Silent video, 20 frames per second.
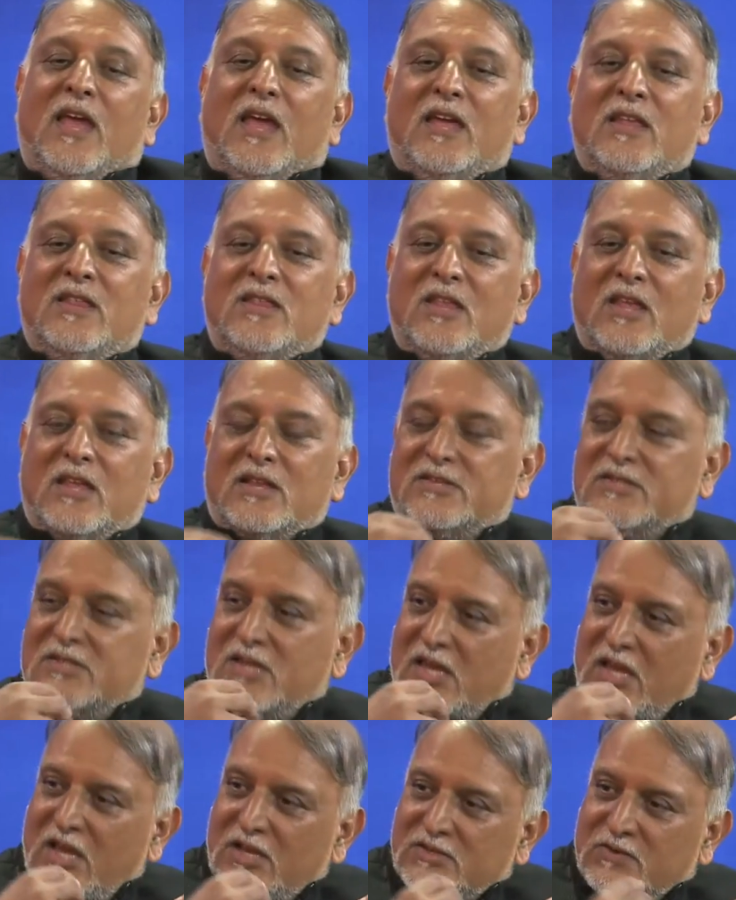In this
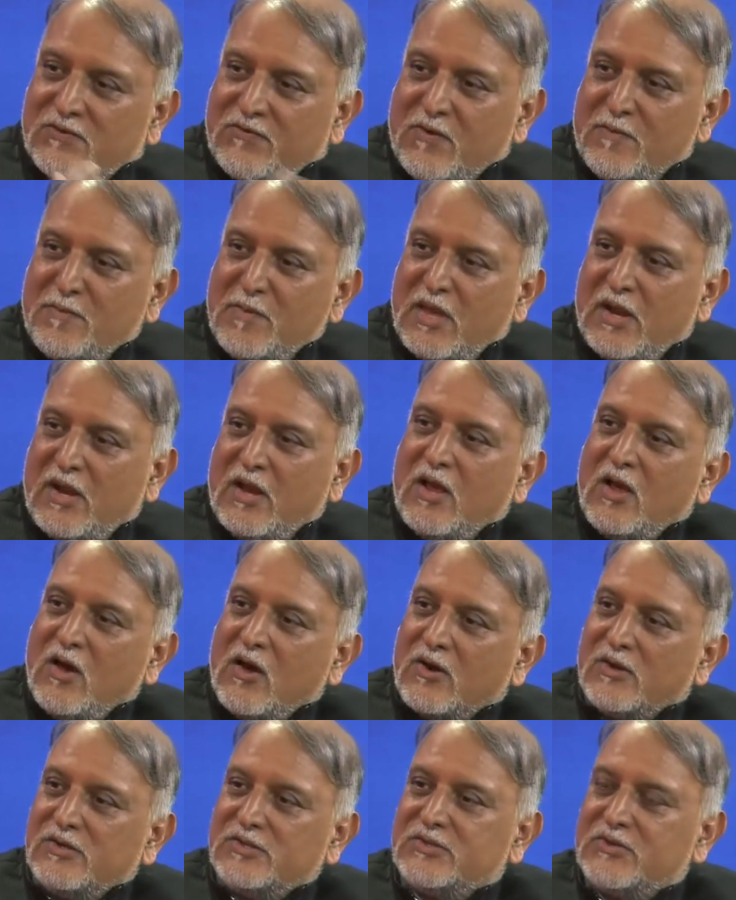case of America
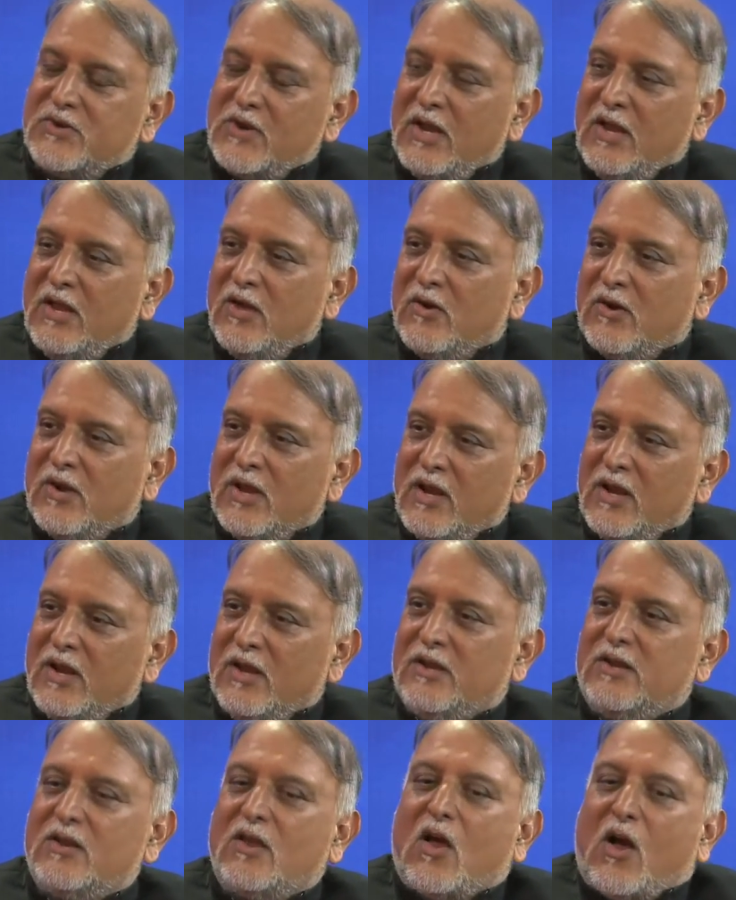or Australia or
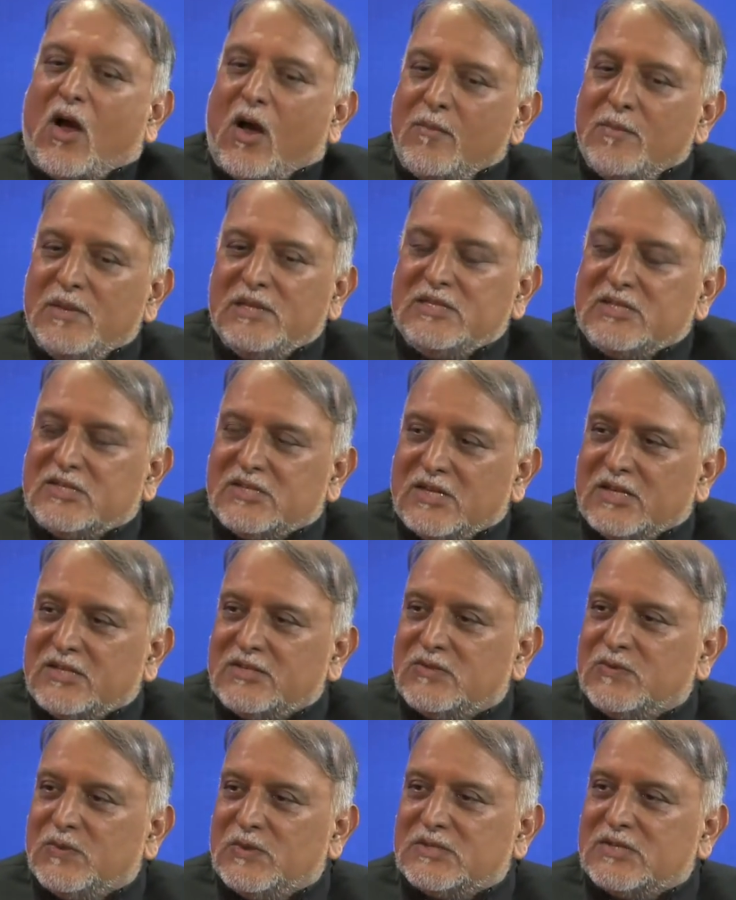England, common
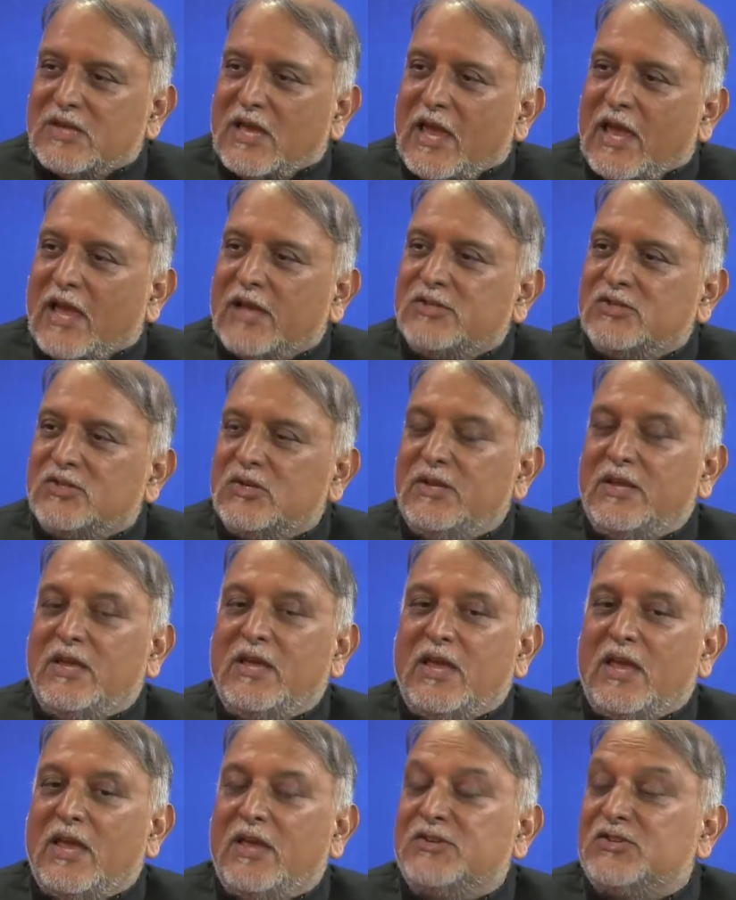sense was
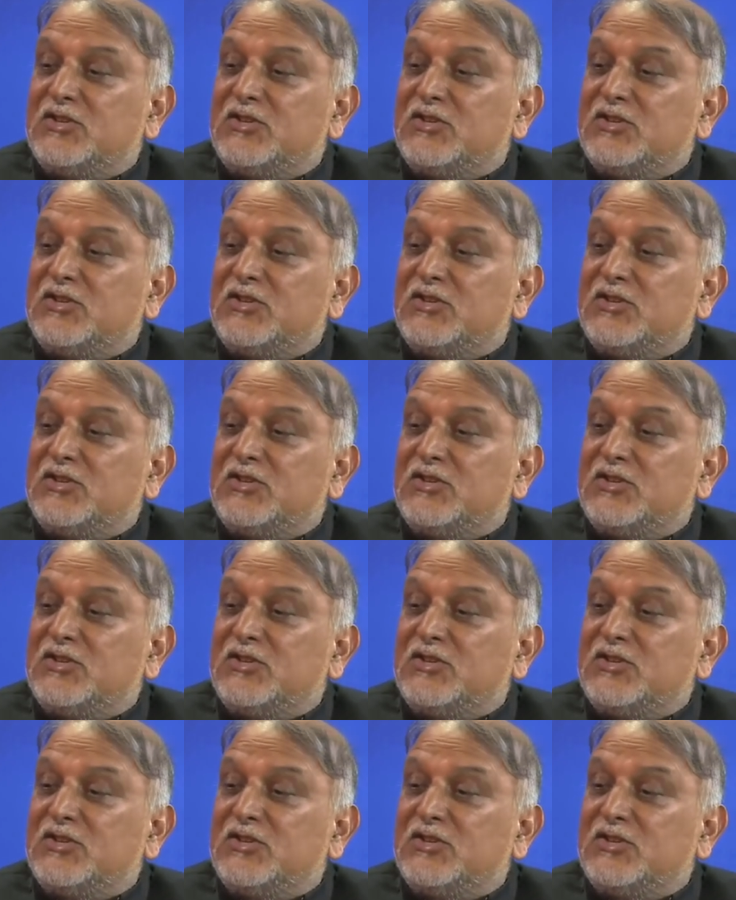actually a